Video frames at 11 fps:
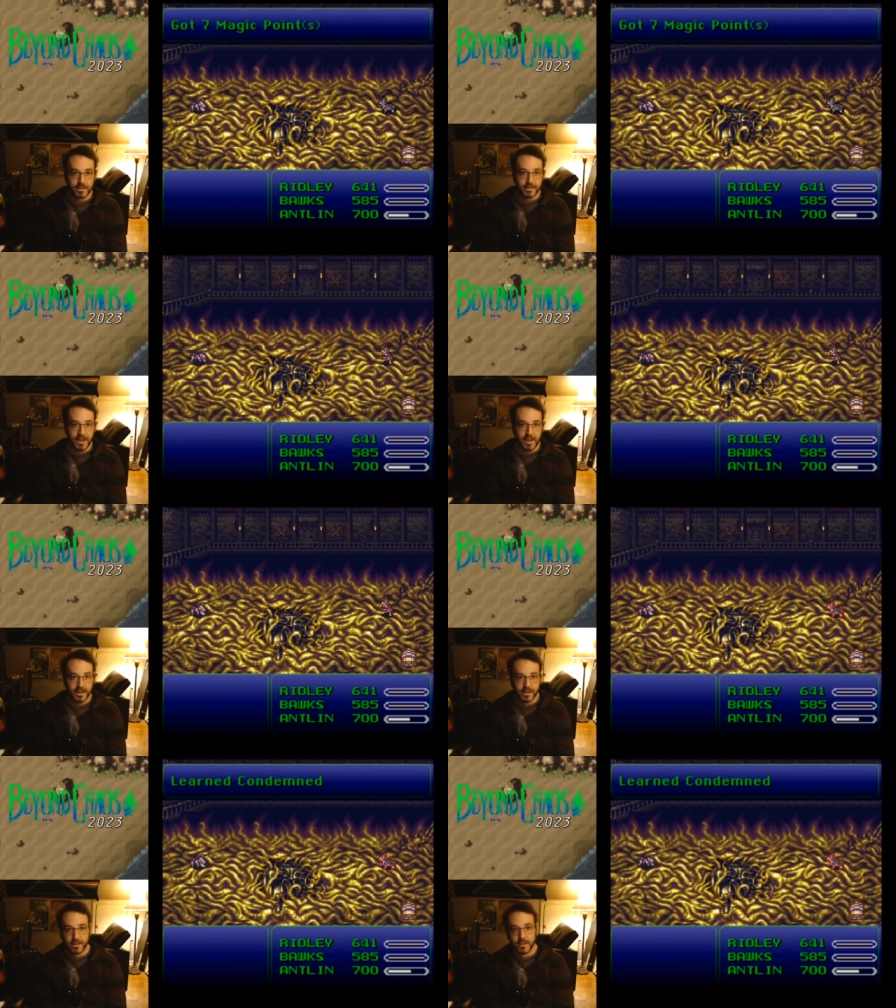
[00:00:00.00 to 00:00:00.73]

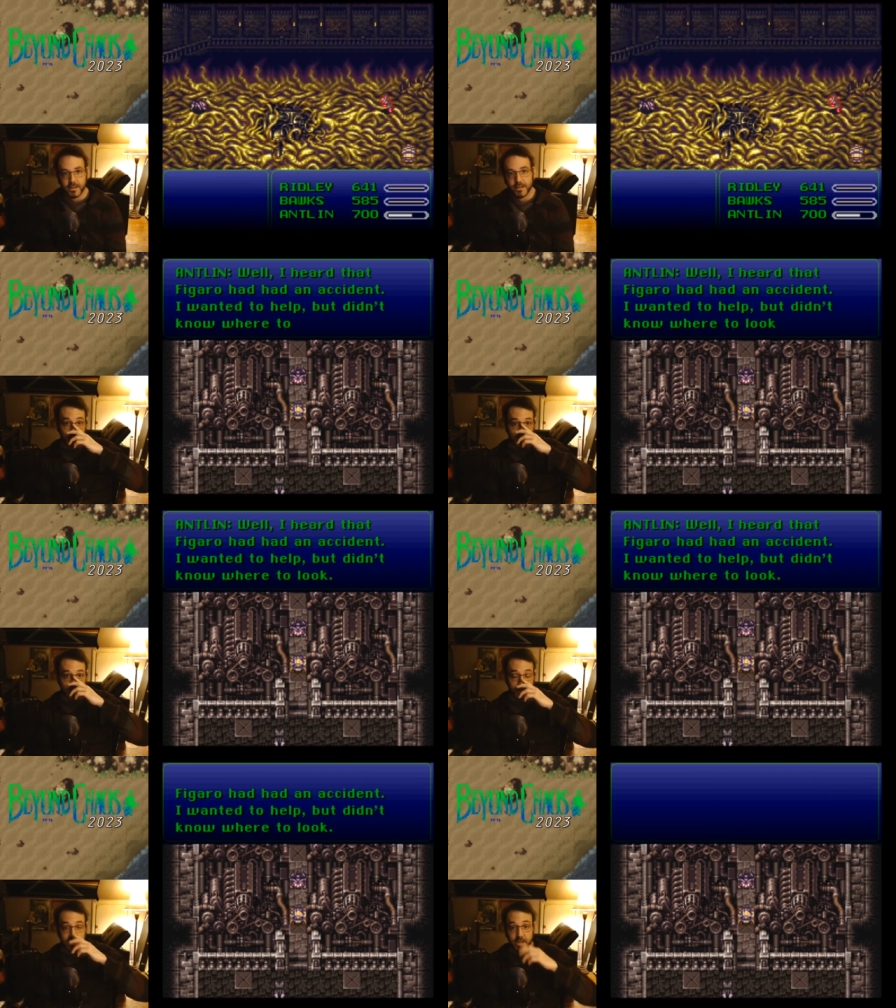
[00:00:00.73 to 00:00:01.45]
attack.
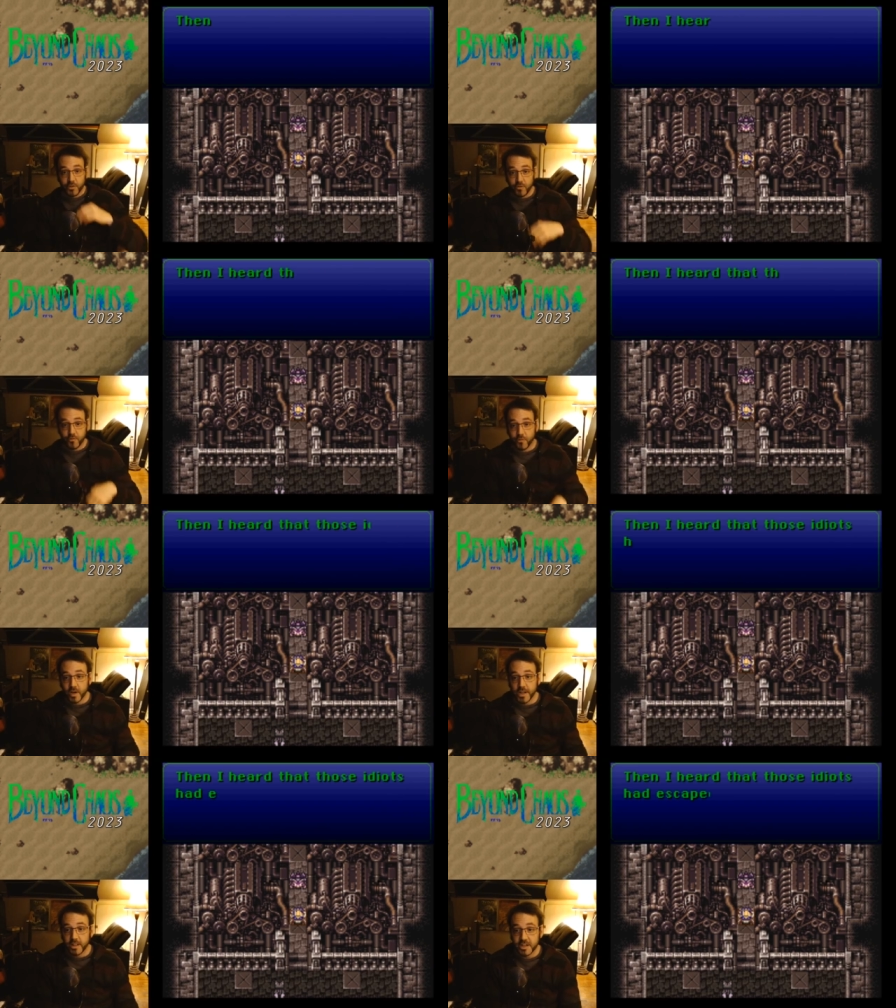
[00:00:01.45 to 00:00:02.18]
I set you free,